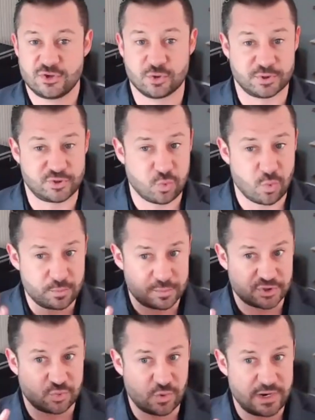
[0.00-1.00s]
So
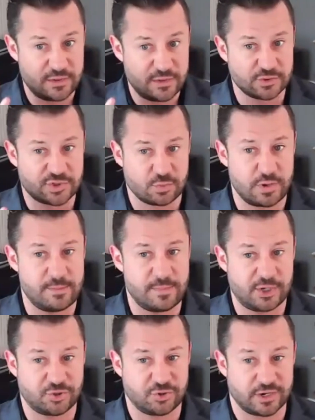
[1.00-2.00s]
between those three
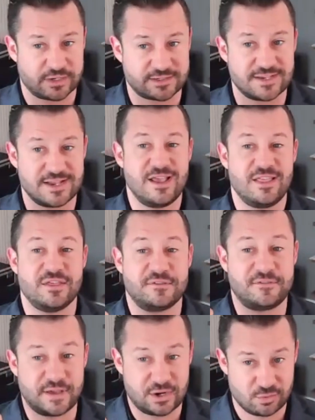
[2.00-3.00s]
metrics, the
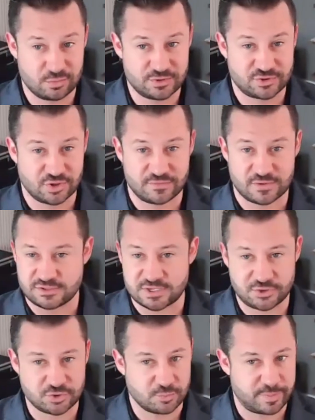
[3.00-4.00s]
Federal Reserve, our
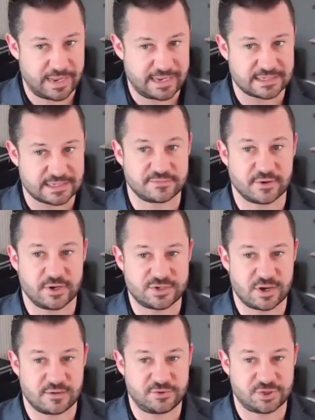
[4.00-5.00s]
central bank, has a very
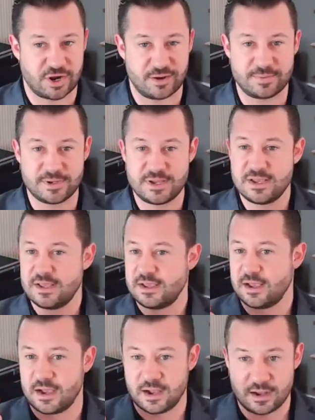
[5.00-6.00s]
tough job.
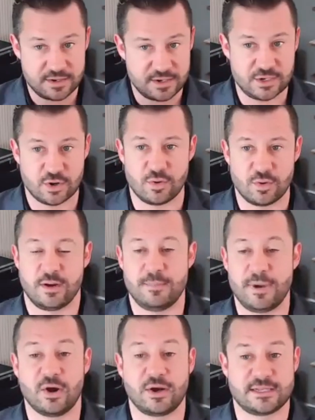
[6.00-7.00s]

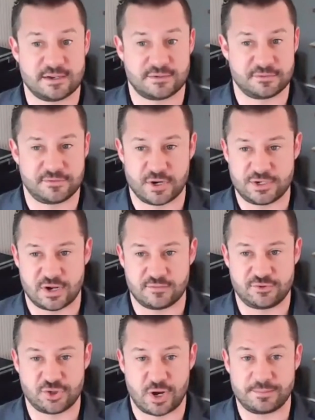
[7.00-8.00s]
Americans have a very
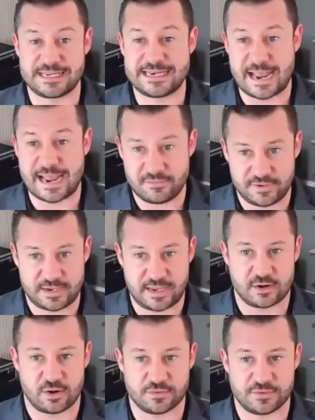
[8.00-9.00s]
tough job to
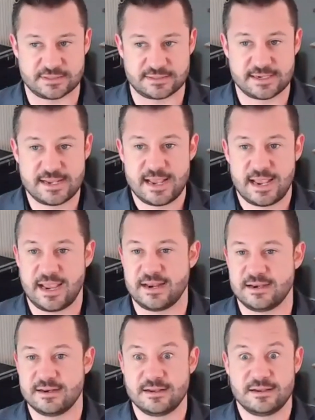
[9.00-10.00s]
navigate all this,
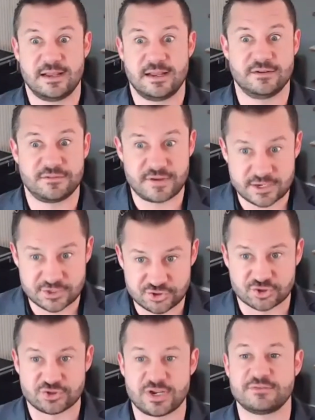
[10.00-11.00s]
and
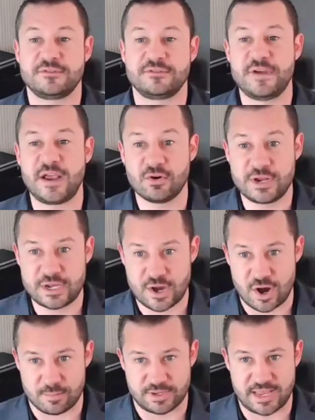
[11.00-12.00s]
investors have a very
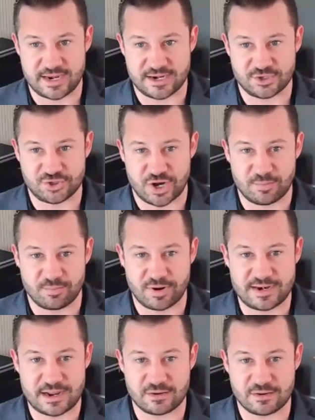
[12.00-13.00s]
complicated job
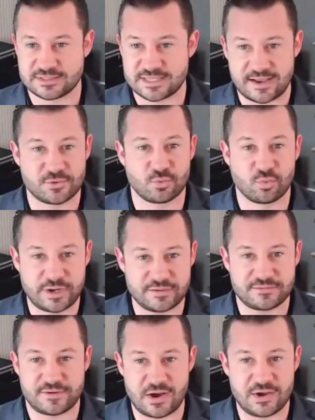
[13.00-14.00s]
right now because they have to
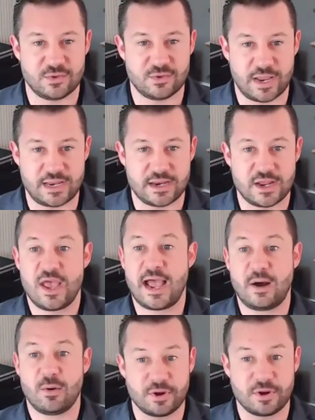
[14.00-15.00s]
reevaluate
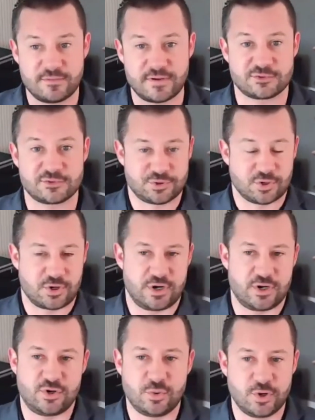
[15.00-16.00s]
how their investments are going
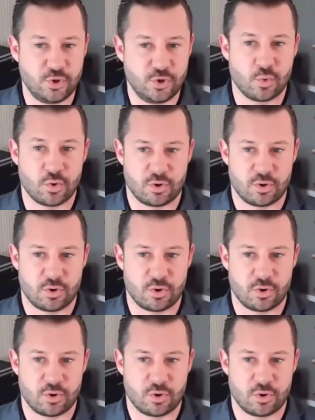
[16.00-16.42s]
to do in a new